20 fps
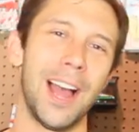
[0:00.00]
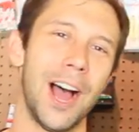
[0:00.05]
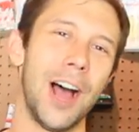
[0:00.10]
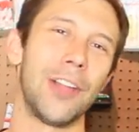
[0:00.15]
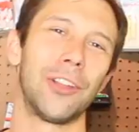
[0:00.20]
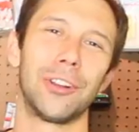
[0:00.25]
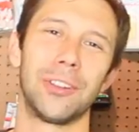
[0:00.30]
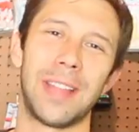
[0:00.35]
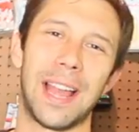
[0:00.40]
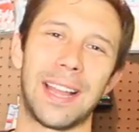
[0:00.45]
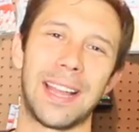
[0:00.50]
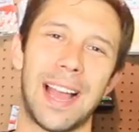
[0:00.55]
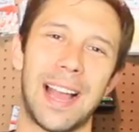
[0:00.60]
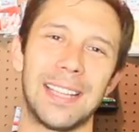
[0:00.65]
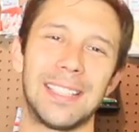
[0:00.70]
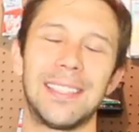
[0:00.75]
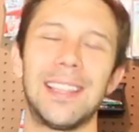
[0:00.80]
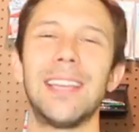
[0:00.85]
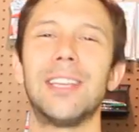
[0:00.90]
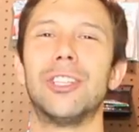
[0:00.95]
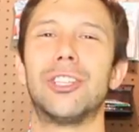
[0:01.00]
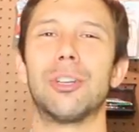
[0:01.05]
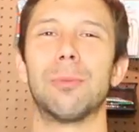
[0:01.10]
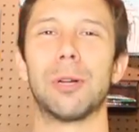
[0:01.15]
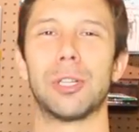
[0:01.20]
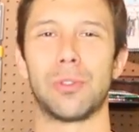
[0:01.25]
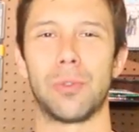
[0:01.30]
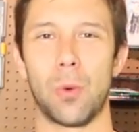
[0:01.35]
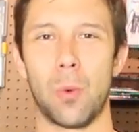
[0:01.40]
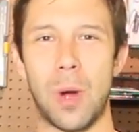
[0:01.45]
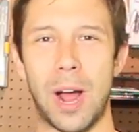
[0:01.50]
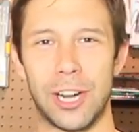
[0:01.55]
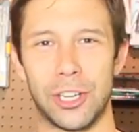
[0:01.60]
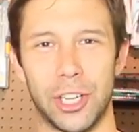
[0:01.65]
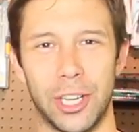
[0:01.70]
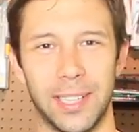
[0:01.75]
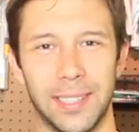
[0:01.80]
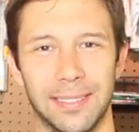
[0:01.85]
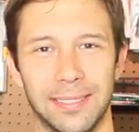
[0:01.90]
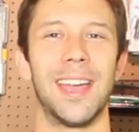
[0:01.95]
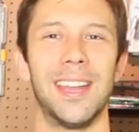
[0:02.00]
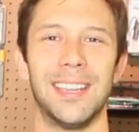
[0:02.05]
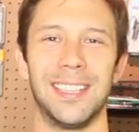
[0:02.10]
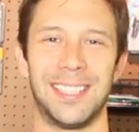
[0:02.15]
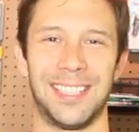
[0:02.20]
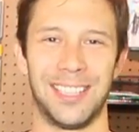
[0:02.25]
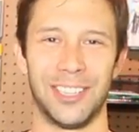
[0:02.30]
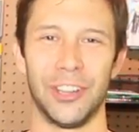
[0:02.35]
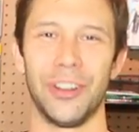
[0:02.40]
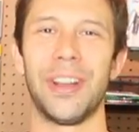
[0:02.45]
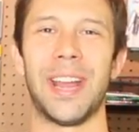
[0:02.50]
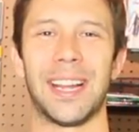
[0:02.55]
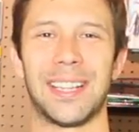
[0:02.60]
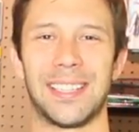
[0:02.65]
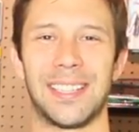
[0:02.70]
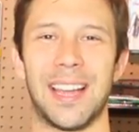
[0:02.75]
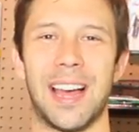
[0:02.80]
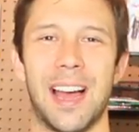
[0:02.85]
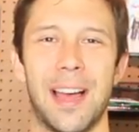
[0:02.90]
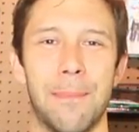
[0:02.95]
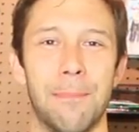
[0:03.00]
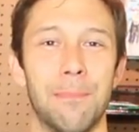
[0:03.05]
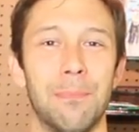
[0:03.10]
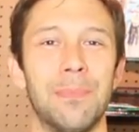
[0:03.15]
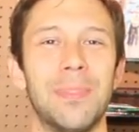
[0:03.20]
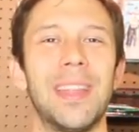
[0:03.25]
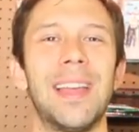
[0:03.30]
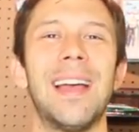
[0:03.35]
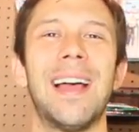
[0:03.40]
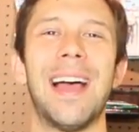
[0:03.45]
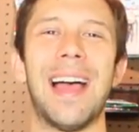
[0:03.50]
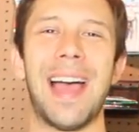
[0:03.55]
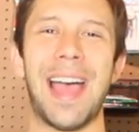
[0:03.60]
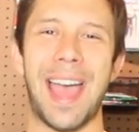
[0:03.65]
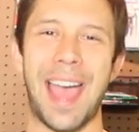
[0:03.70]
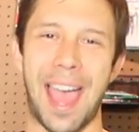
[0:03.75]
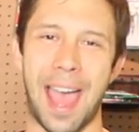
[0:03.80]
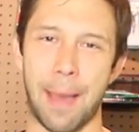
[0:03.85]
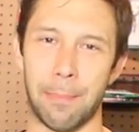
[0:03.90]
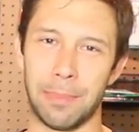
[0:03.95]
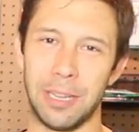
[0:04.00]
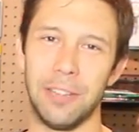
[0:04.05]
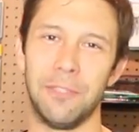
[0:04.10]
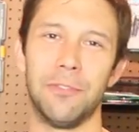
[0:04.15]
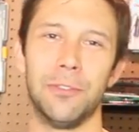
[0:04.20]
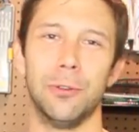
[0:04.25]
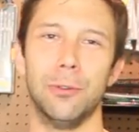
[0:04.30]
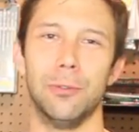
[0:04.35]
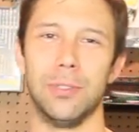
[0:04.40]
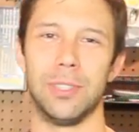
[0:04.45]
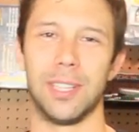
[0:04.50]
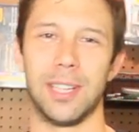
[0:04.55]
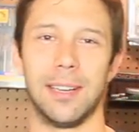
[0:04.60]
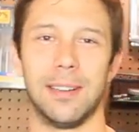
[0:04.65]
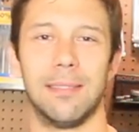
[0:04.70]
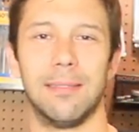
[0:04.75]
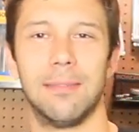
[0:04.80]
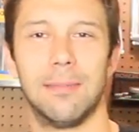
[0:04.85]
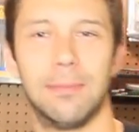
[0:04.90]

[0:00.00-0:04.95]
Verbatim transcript: Other than that, guys, thank you so much for watching, and until next time, happy foozin'.